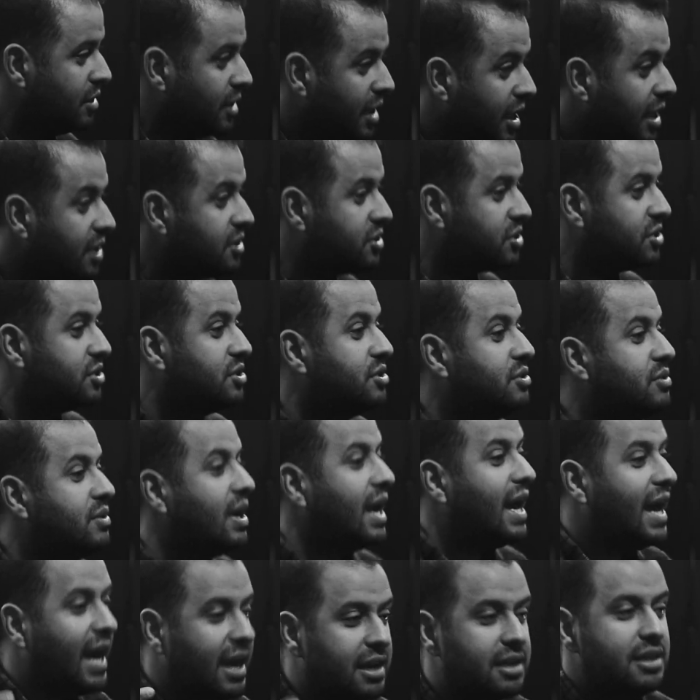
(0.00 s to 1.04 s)
It's to
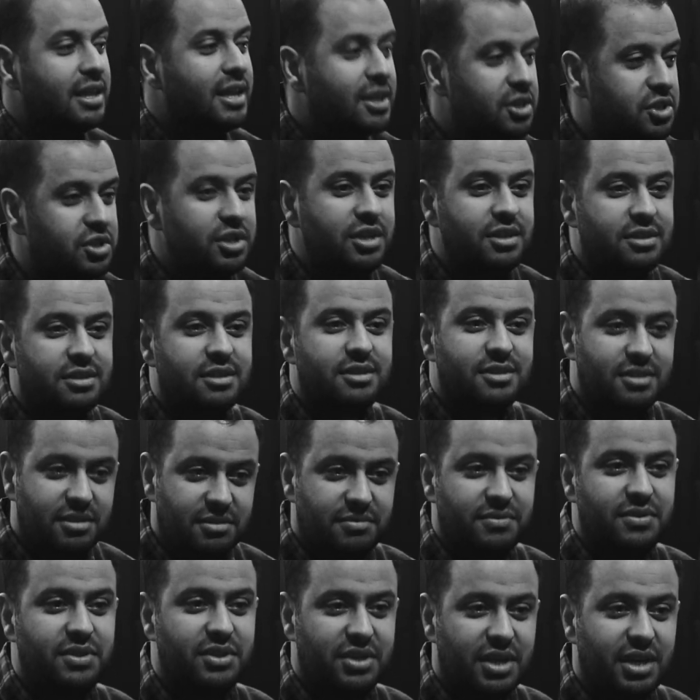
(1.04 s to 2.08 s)
act like Jesus in
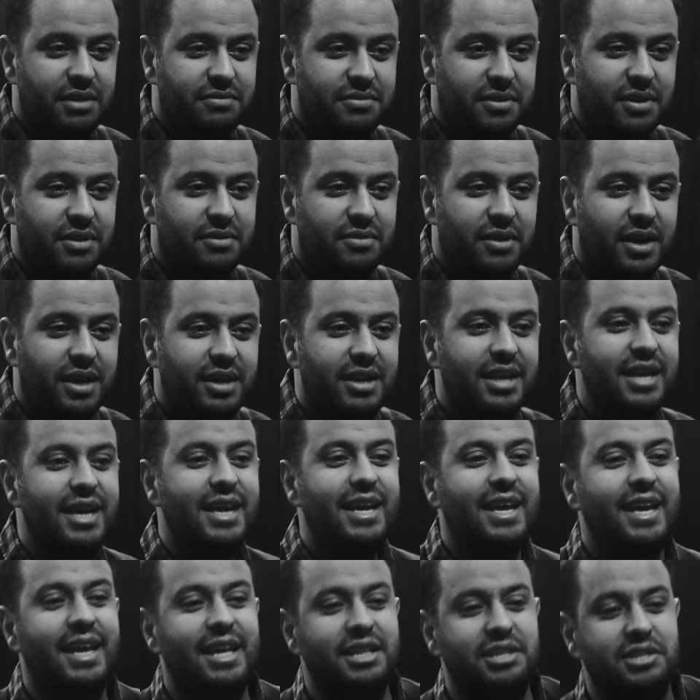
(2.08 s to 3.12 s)
Philadelphia, right?
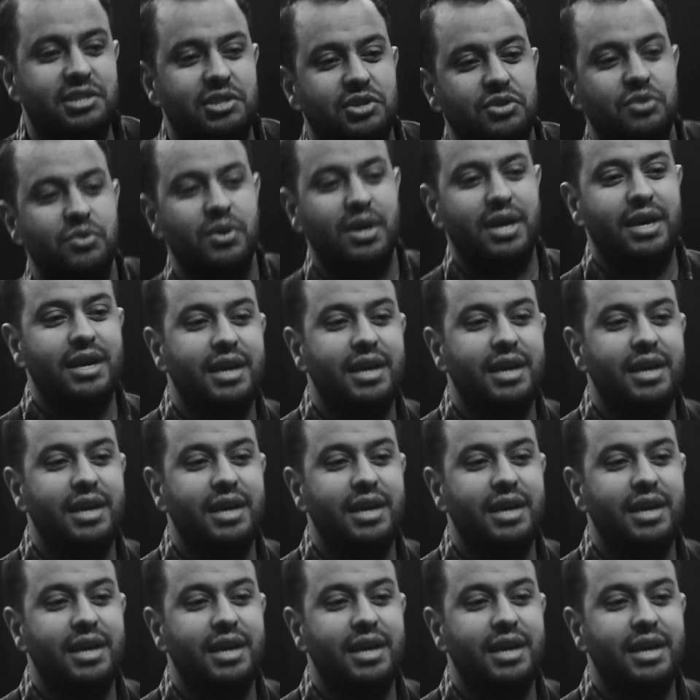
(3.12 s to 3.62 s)
It's to